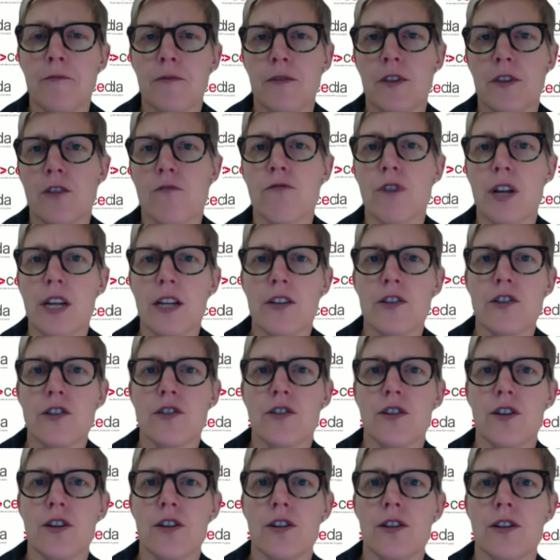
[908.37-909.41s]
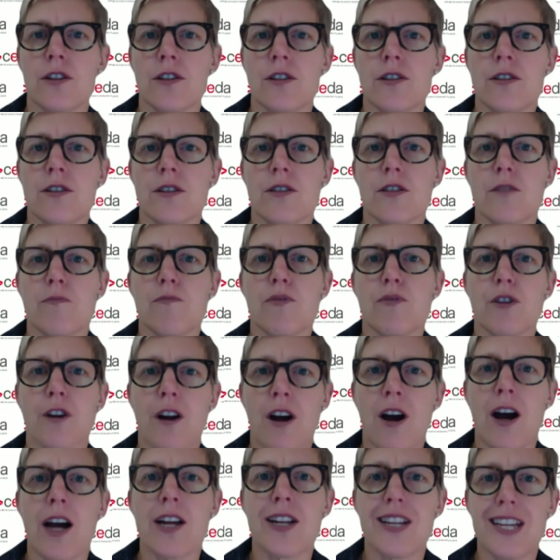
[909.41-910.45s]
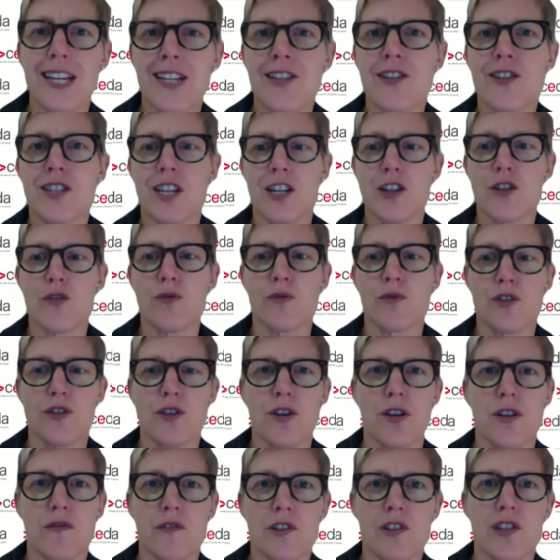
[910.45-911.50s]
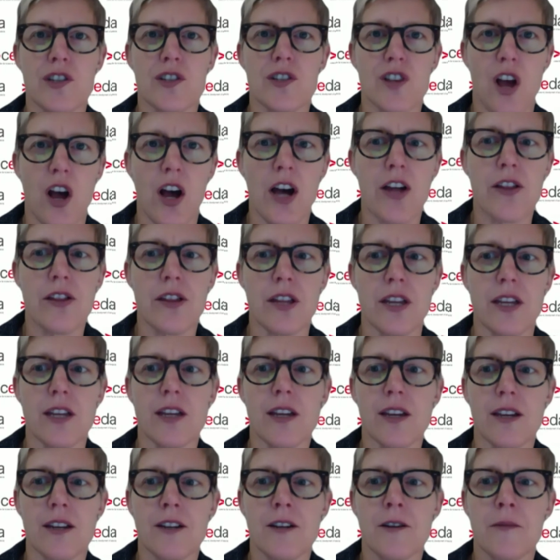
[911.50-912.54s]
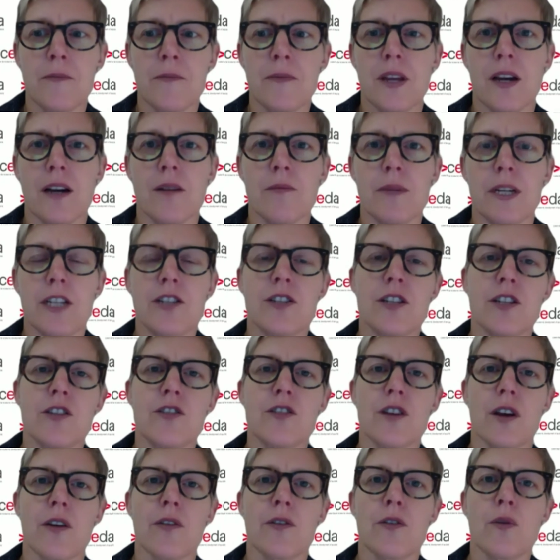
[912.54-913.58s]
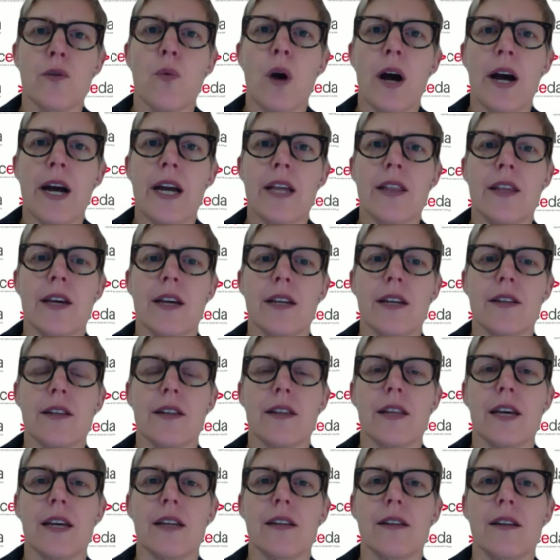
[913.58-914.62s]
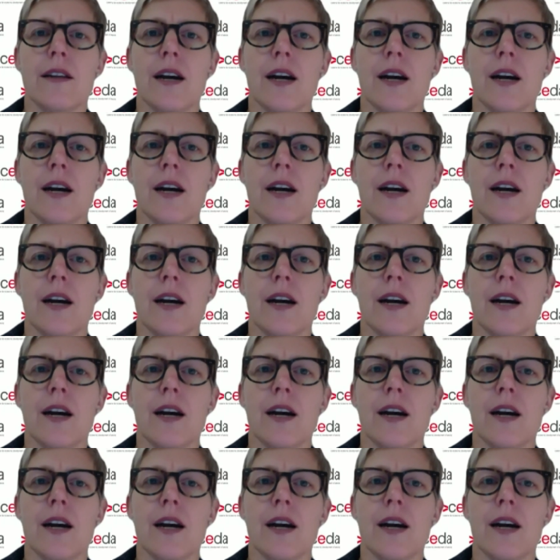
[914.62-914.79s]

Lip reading: They reasserted the pride in essential services, I think, and did so in a way that